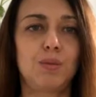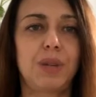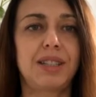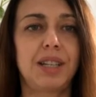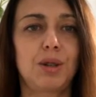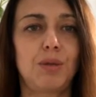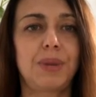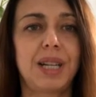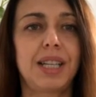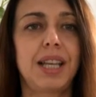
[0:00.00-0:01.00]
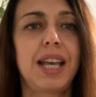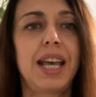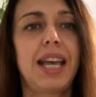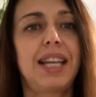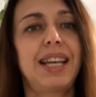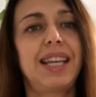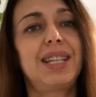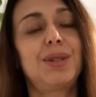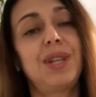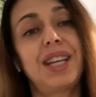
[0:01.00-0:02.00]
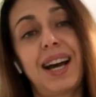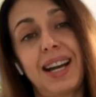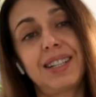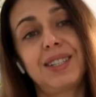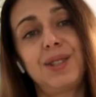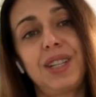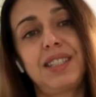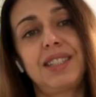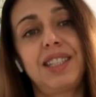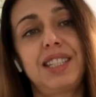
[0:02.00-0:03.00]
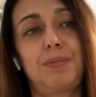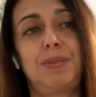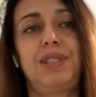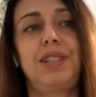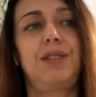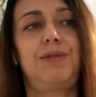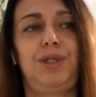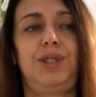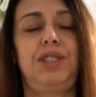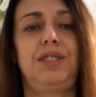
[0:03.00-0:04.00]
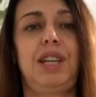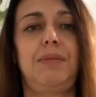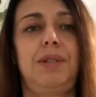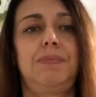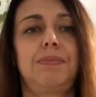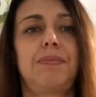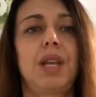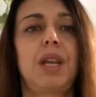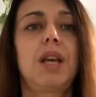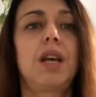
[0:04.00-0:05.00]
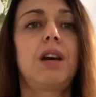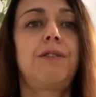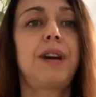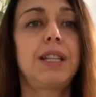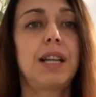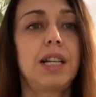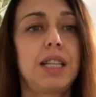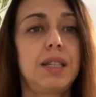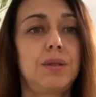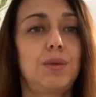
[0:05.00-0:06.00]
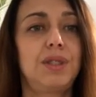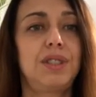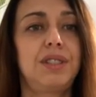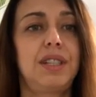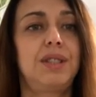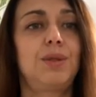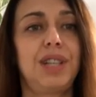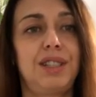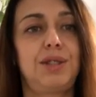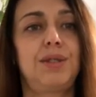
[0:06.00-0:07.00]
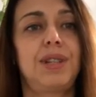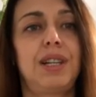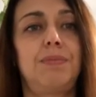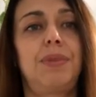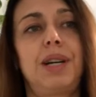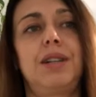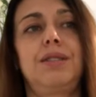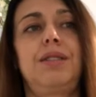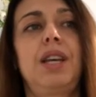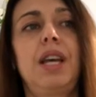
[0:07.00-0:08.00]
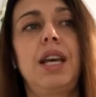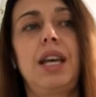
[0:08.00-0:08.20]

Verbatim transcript: owned by the company and I cre- are created especially for this game. Finally, which is the educational part,